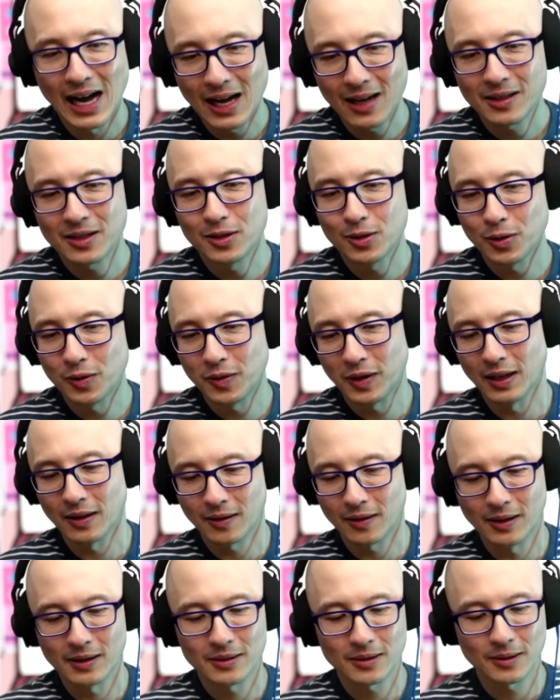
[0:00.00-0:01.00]
I still
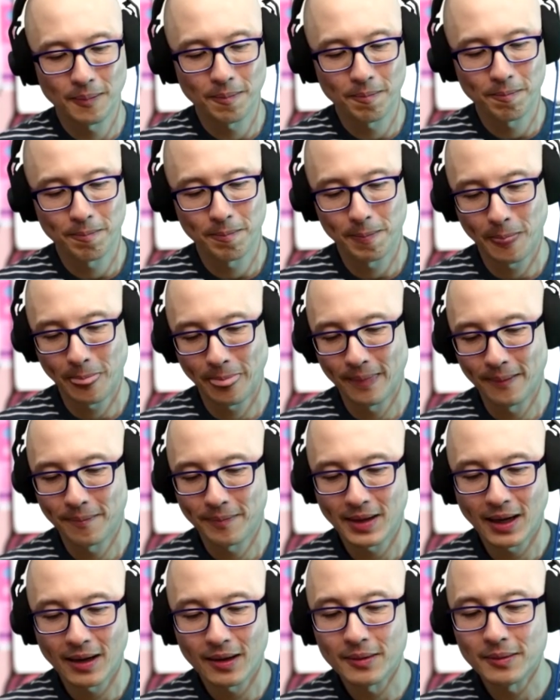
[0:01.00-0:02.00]
think this,
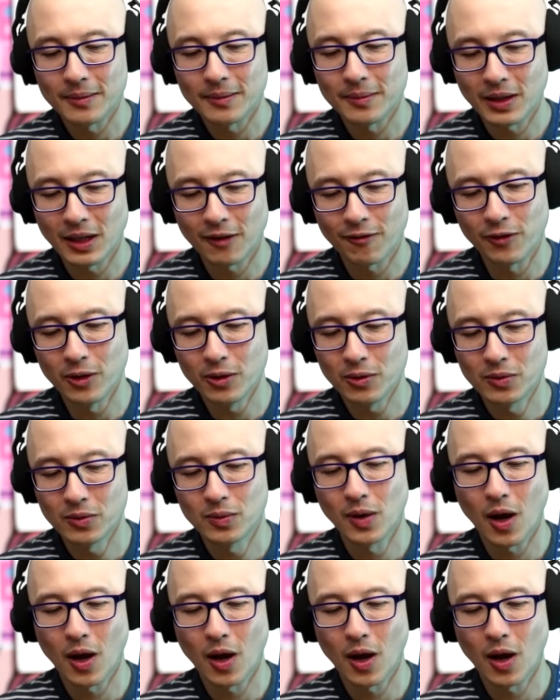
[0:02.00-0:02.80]
that if you